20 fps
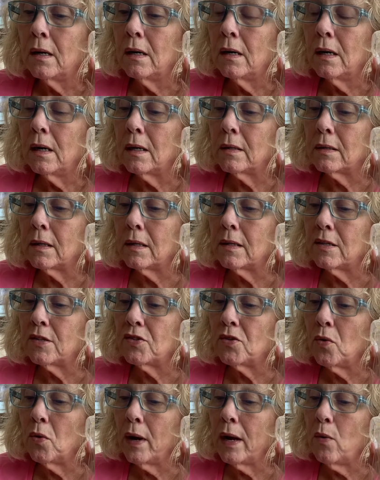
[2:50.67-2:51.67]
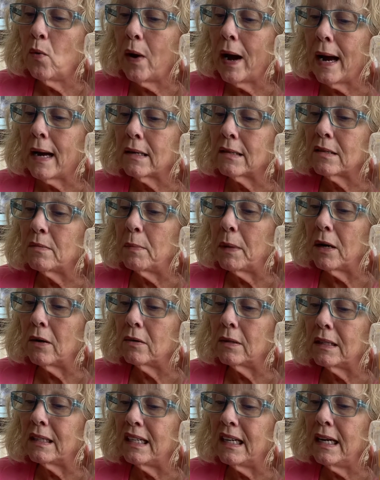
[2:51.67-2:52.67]
It's a soy wax melt
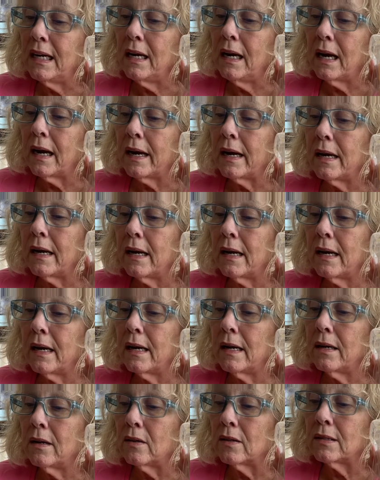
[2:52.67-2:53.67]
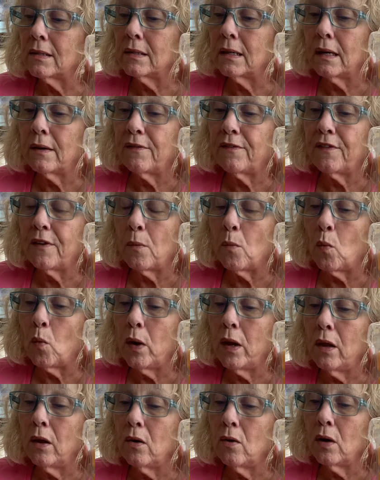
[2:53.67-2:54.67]
and tea light candle set from
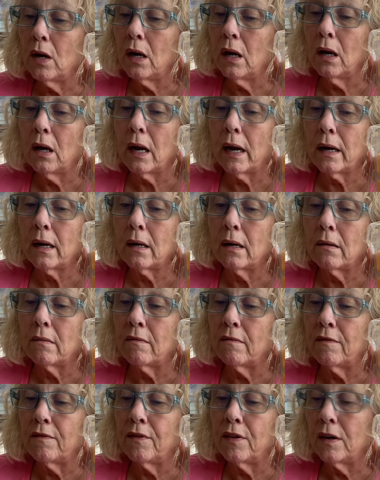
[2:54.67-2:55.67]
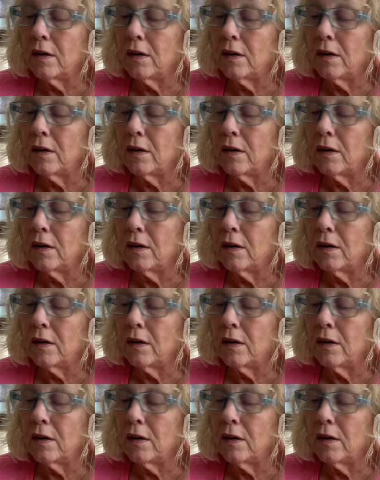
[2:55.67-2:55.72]
Willow Collective.